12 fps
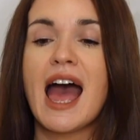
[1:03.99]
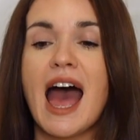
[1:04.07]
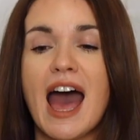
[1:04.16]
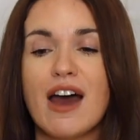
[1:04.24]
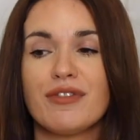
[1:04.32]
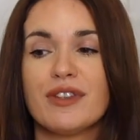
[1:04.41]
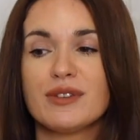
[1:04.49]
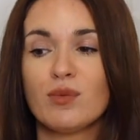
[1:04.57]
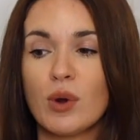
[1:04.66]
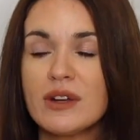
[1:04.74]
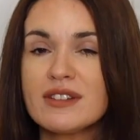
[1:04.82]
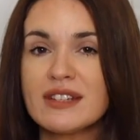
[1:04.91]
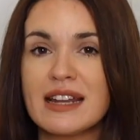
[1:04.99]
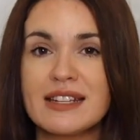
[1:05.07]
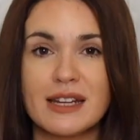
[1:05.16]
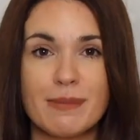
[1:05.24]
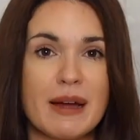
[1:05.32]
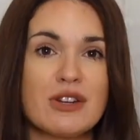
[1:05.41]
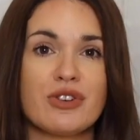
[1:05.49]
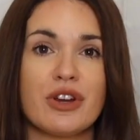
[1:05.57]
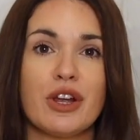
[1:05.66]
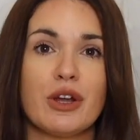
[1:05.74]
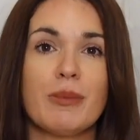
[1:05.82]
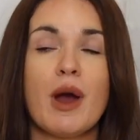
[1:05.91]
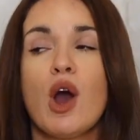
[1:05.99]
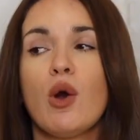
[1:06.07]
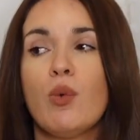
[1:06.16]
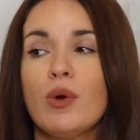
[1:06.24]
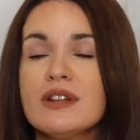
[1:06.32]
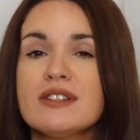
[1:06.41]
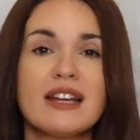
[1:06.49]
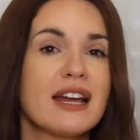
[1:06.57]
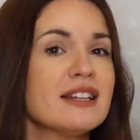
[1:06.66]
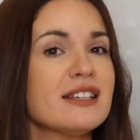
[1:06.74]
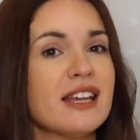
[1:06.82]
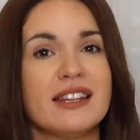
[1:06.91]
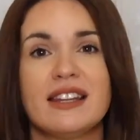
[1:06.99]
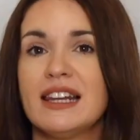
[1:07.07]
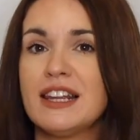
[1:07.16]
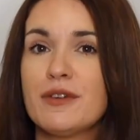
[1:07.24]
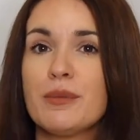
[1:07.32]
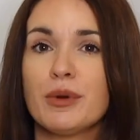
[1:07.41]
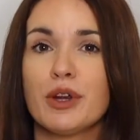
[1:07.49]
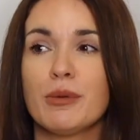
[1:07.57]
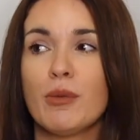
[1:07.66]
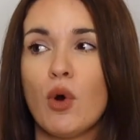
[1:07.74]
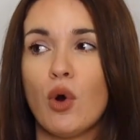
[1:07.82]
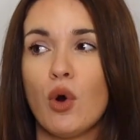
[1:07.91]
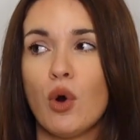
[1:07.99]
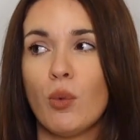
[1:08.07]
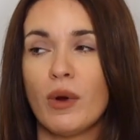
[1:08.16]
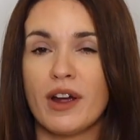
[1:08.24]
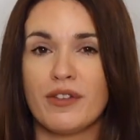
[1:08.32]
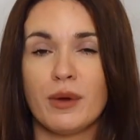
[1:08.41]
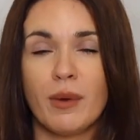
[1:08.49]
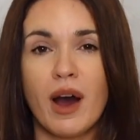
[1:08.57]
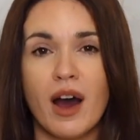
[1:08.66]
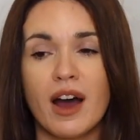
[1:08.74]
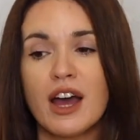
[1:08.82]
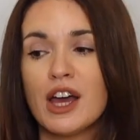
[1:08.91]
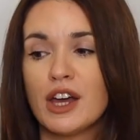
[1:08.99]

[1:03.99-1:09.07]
Have this one stand in the bedroom, one stand in the living room or wherever you are.